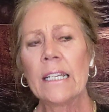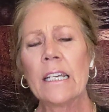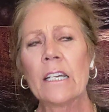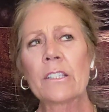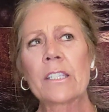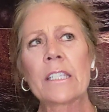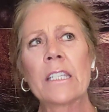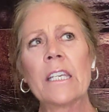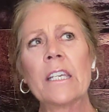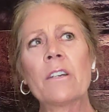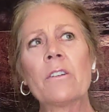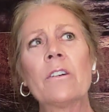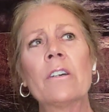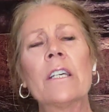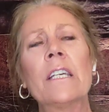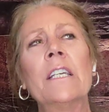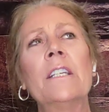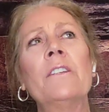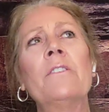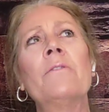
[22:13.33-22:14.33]
Now, single
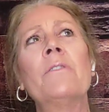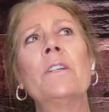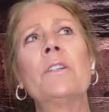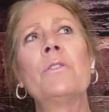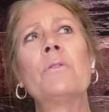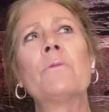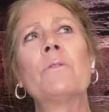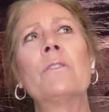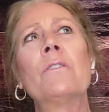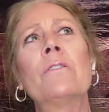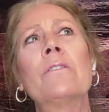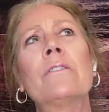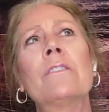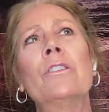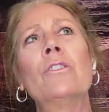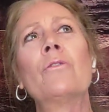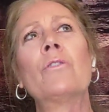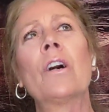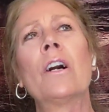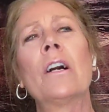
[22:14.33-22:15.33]
individual,
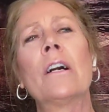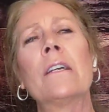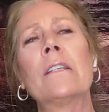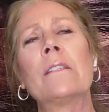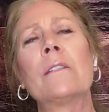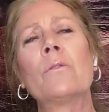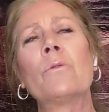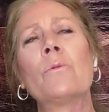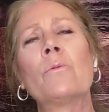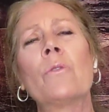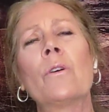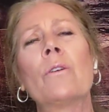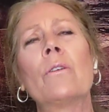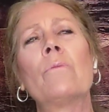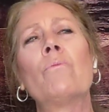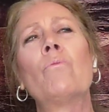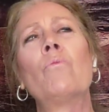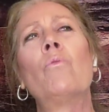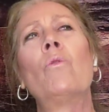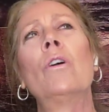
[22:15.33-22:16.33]
you guys who were
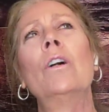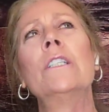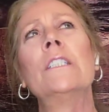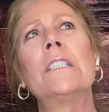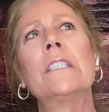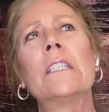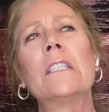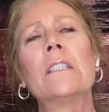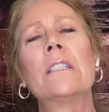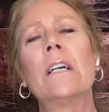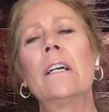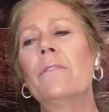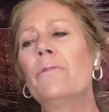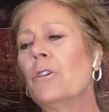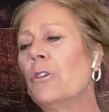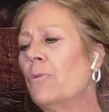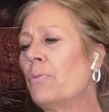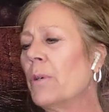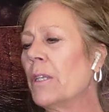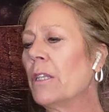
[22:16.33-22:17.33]
wanting love,
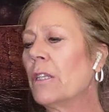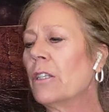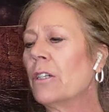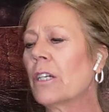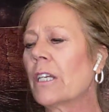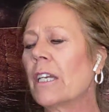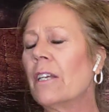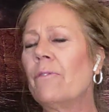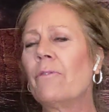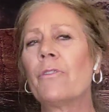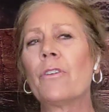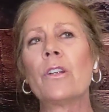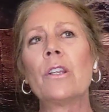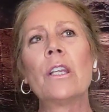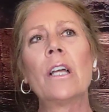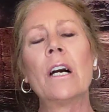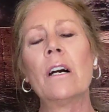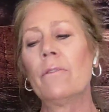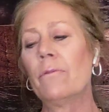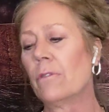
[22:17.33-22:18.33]
who've been looking for
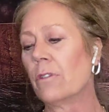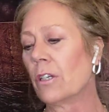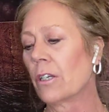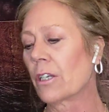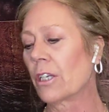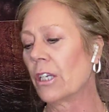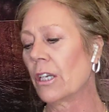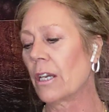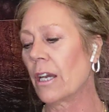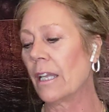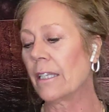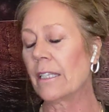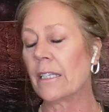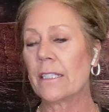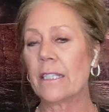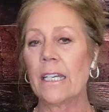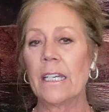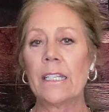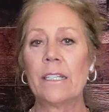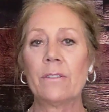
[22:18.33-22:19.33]
love, look, you got the
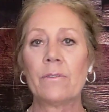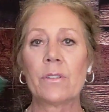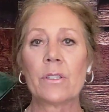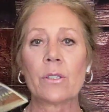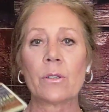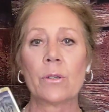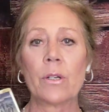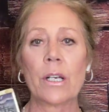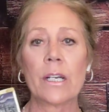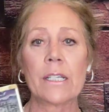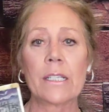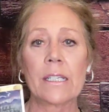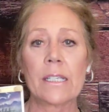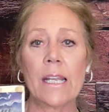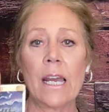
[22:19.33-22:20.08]
Ten of Swords.